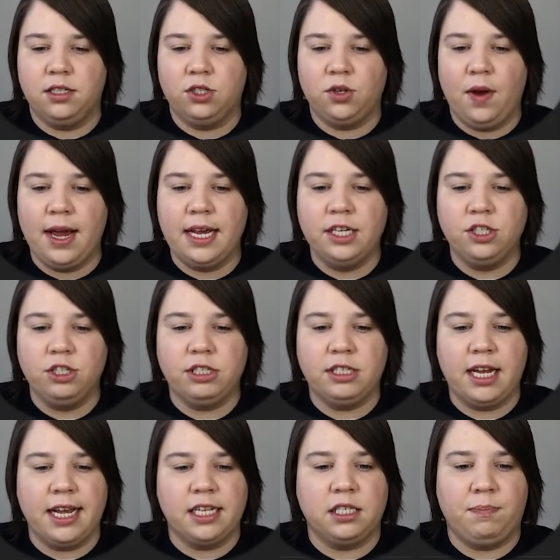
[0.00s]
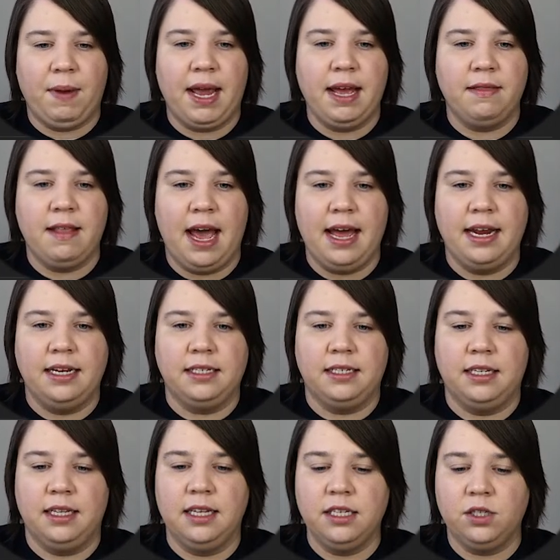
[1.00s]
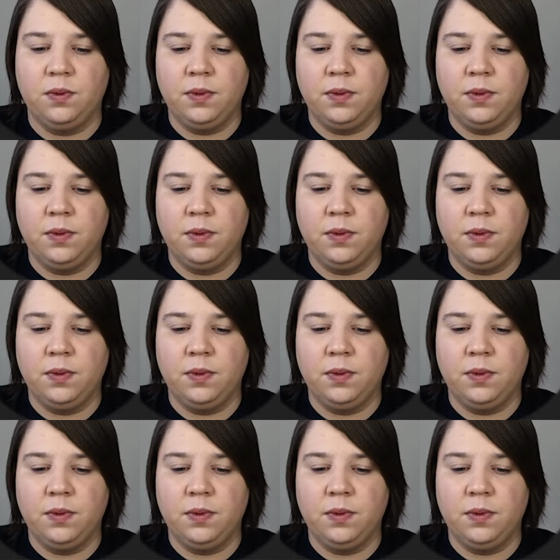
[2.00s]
So I can just expand that into this